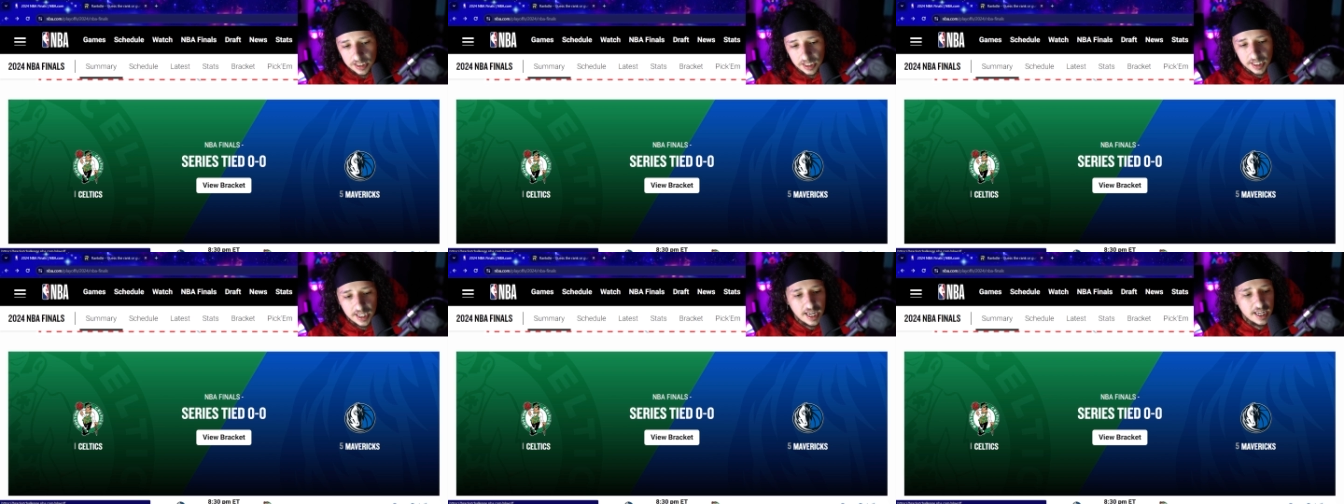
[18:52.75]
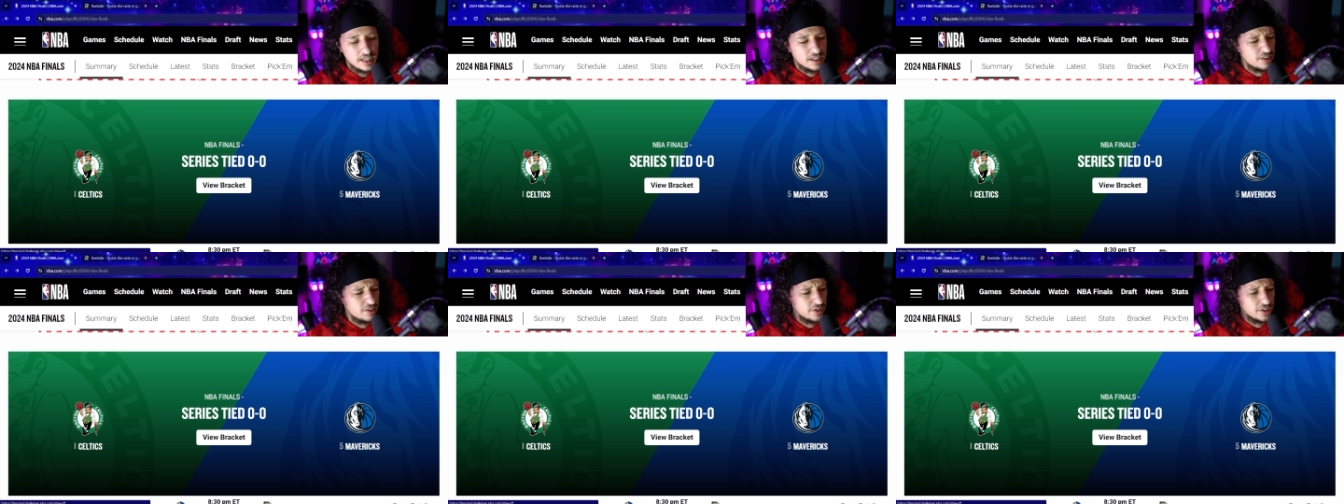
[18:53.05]

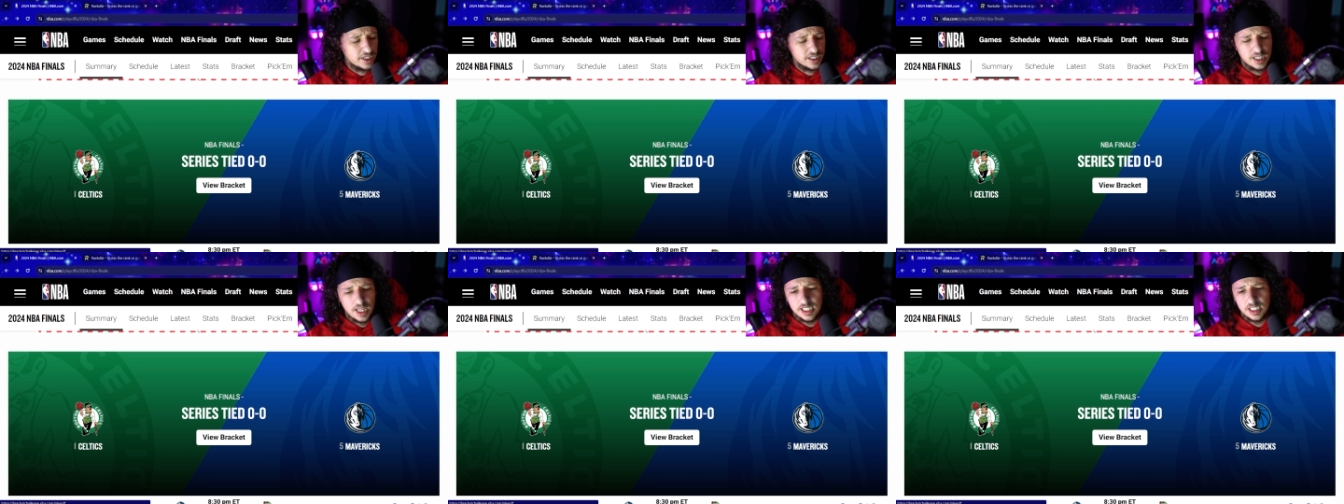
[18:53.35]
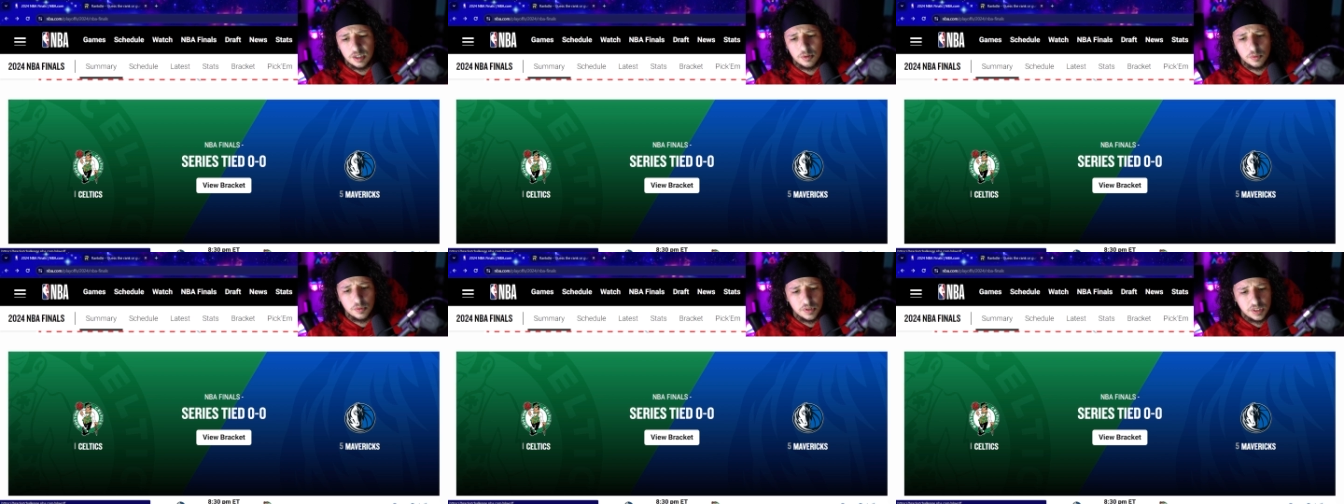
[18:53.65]
Again, you look at that
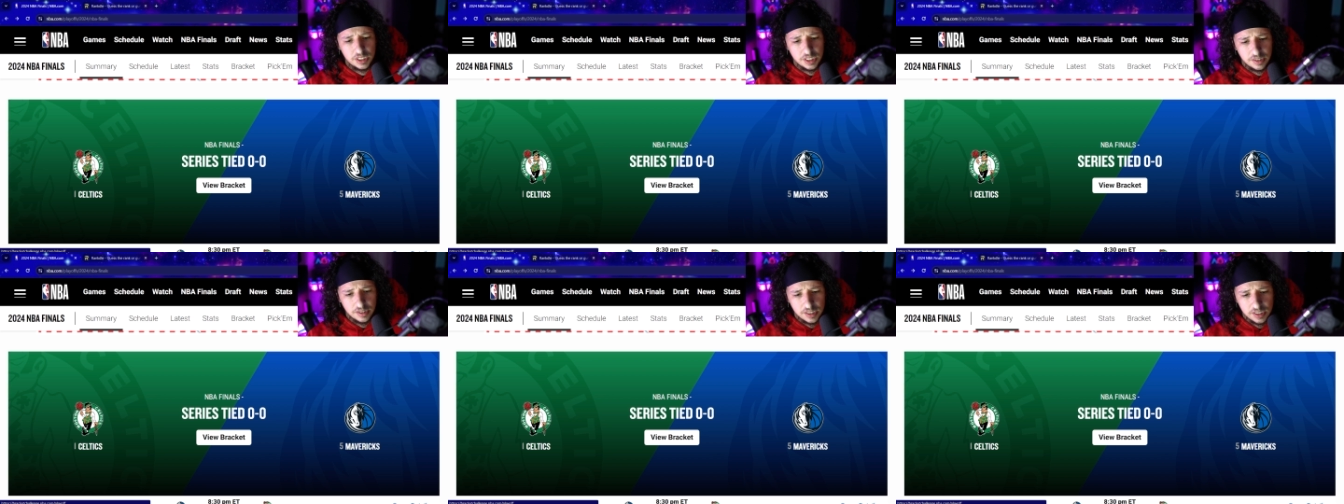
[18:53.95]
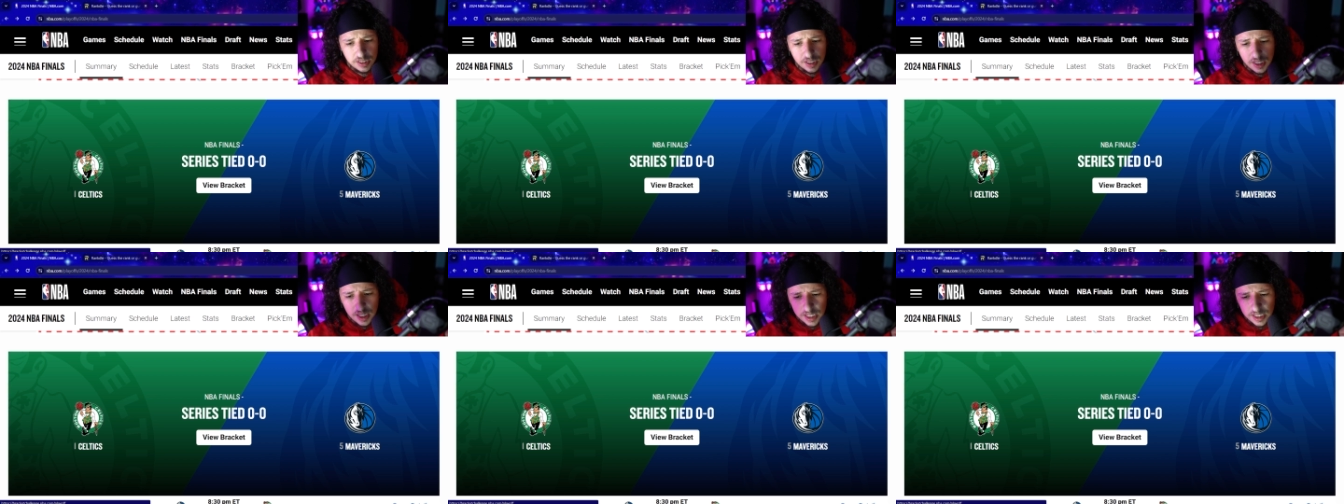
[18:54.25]
Timberwolves series,